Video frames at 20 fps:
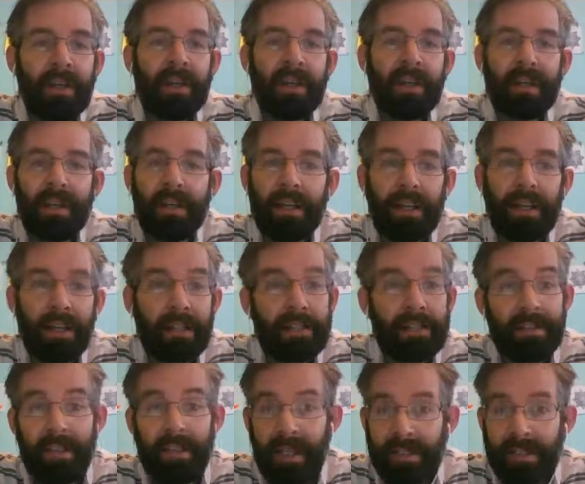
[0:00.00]
it's
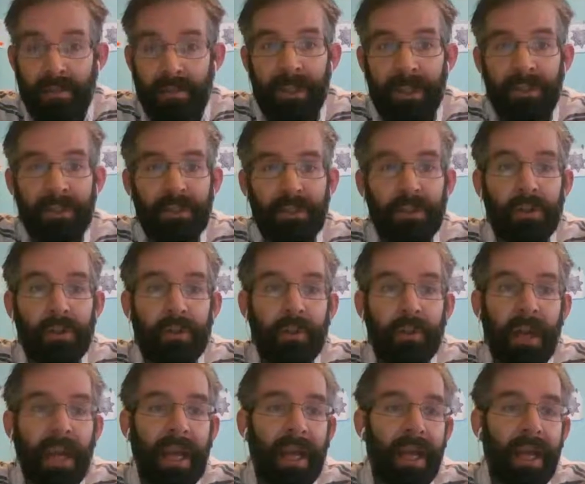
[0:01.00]
nice to meet you,
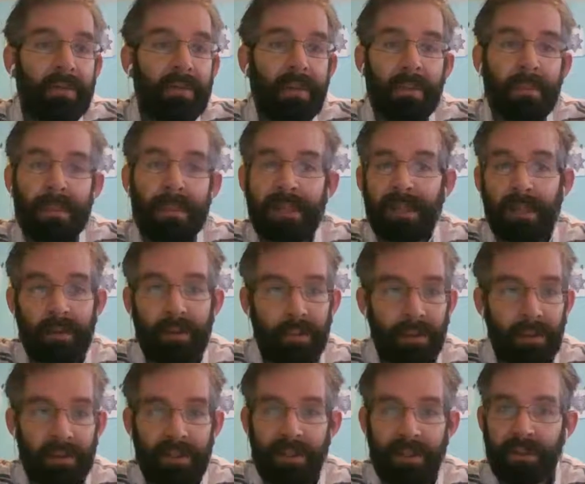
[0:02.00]
and maybe the other
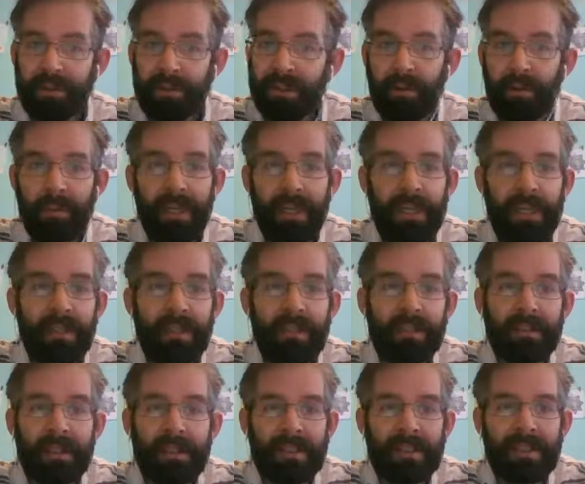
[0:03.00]
person could tell me
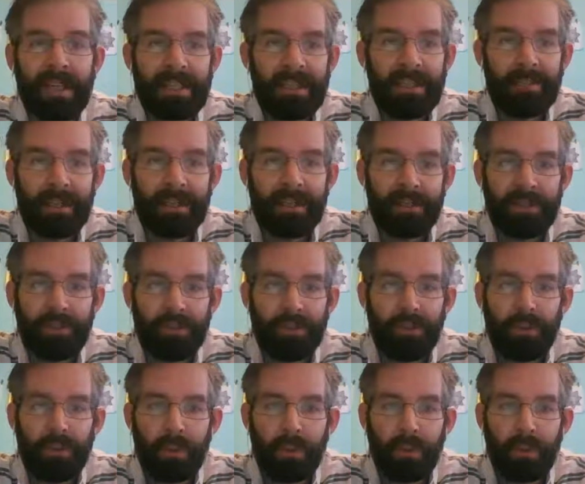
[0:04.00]
it's nice to meet you too?